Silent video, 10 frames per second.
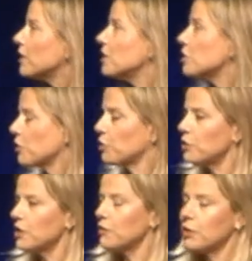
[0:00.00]
These are
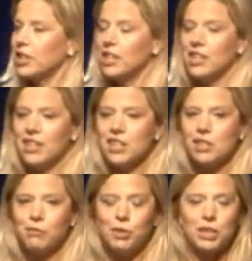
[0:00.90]
three of the key areas
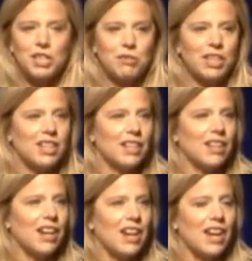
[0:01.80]
of focus right now
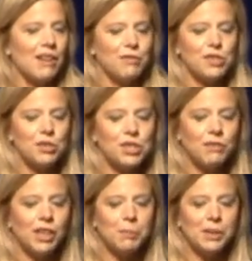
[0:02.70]
that I have. So
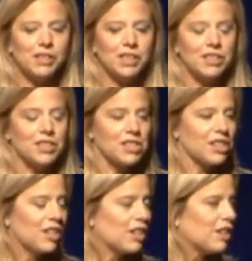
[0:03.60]
developing leaders.
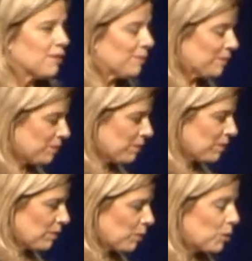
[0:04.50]

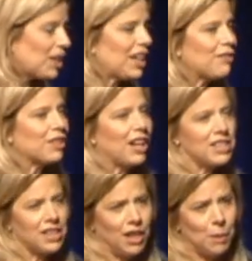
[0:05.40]
We have
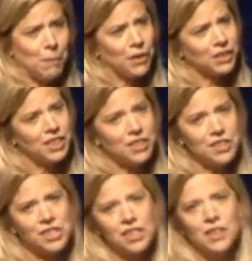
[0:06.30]
got to help our
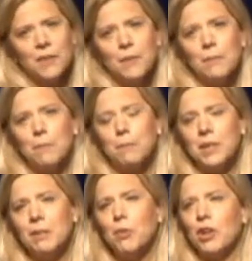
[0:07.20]
leaders
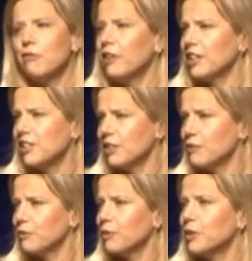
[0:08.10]
be more effective.
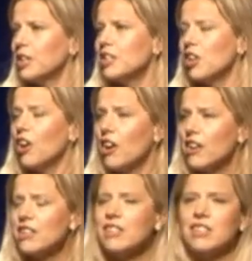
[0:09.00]
It's
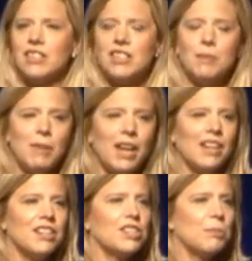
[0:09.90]
hard to
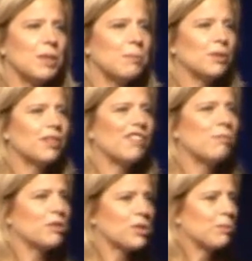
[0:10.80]
manage people of
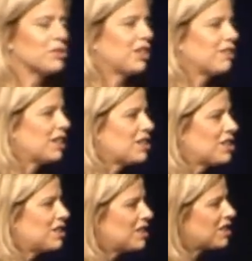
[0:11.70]
multiple
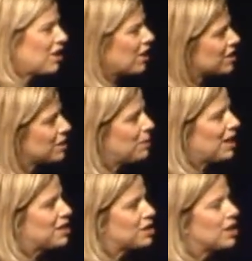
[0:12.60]
generations. It's hard to
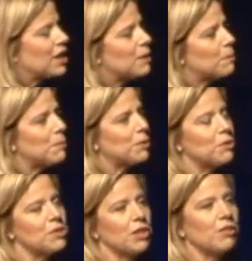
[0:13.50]
manage people
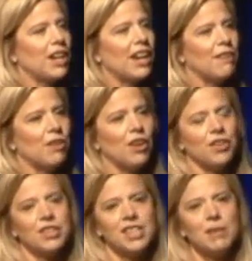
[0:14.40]
who don't have all
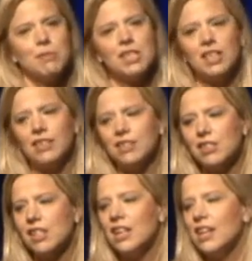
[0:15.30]
the same
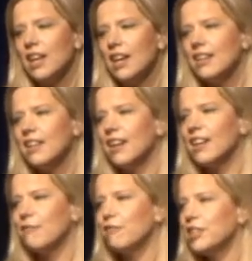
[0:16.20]
skills. And
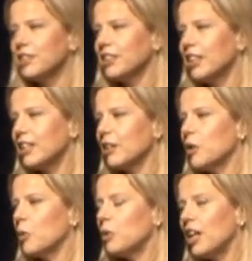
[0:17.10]
I feel like
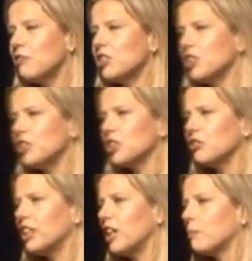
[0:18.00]
we have such a
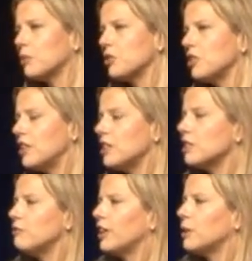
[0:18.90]
great opportunity to
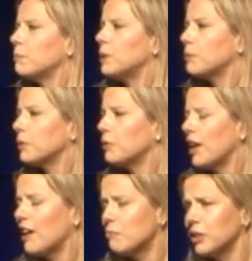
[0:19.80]
develop people who
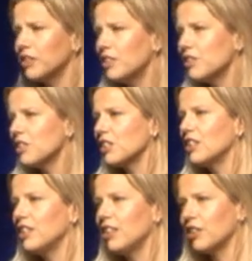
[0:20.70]
have been leaders
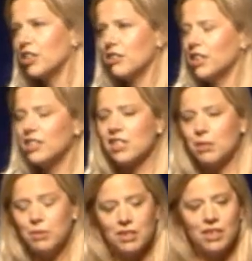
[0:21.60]
in their career,
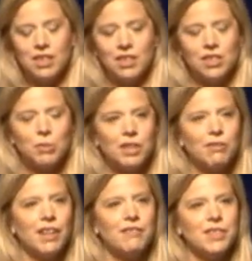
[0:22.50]
someone
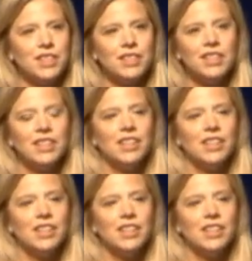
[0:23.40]
25-year